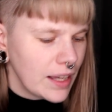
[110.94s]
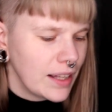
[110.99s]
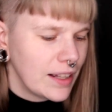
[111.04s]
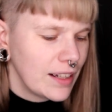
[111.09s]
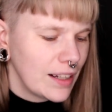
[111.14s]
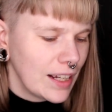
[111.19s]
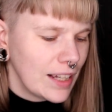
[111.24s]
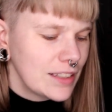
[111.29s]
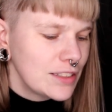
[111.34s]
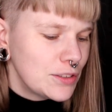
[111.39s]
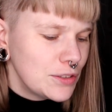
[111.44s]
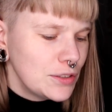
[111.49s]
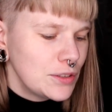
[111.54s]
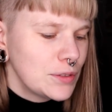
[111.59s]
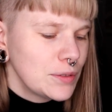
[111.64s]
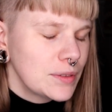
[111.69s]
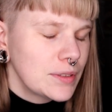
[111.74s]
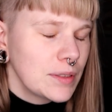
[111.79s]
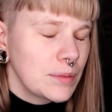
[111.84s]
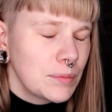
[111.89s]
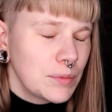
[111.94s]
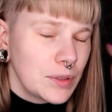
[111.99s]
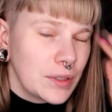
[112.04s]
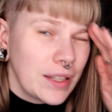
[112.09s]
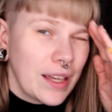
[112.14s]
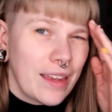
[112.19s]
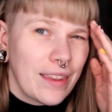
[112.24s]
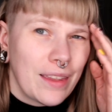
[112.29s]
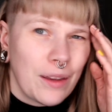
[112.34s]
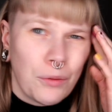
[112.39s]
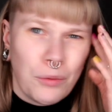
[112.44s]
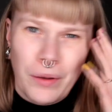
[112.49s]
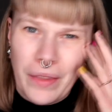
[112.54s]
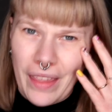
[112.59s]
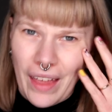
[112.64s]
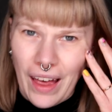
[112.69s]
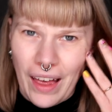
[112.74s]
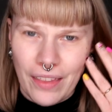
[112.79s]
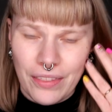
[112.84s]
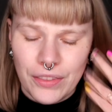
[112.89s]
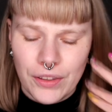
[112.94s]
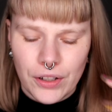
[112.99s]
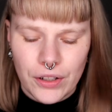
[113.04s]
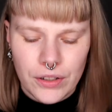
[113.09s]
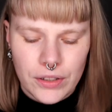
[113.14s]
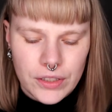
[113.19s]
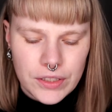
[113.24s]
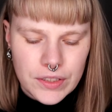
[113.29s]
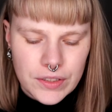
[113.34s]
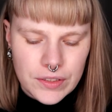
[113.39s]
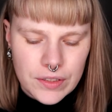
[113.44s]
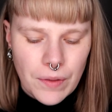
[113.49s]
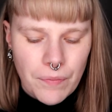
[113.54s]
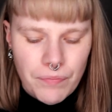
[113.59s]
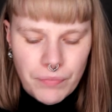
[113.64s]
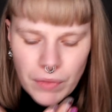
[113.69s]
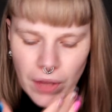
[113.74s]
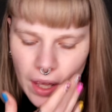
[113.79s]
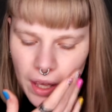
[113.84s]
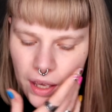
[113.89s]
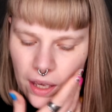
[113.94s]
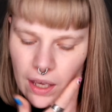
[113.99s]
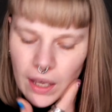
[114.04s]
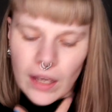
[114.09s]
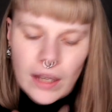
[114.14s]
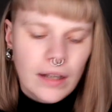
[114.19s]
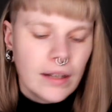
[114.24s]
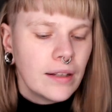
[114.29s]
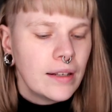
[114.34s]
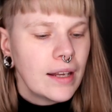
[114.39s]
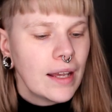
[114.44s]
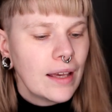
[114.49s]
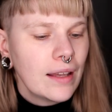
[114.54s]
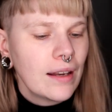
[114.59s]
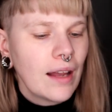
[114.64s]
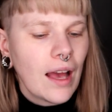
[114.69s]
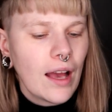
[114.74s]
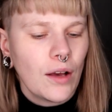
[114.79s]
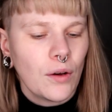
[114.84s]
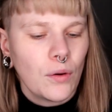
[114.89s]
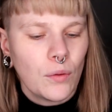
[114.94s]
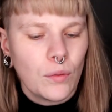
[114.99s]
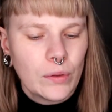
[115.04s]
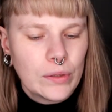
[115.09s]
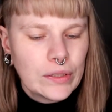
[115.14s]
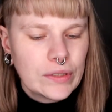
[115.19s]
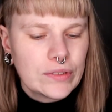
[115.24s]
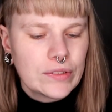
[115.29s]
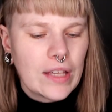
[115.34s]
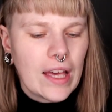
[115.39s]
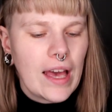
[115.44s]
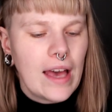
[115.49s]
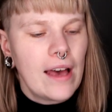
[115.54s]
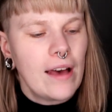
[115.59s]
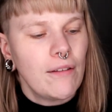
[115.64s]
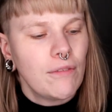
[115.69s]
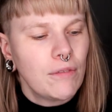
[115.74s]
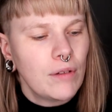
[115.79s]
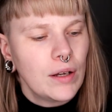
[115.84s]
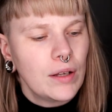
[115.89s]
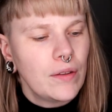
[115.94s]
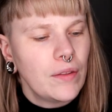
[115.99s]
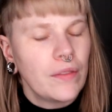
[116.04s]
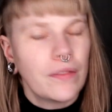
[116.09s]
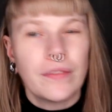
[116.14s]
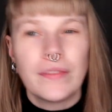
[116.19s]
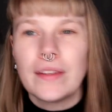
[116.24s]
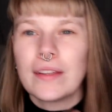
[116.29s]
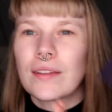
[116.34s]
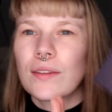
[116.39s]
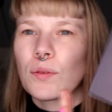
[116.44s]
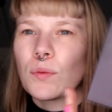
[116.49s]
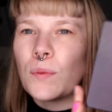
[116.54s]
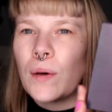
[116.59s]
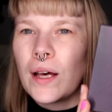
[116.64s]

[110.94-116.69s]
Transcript: I like to use them together with others. Then I also have this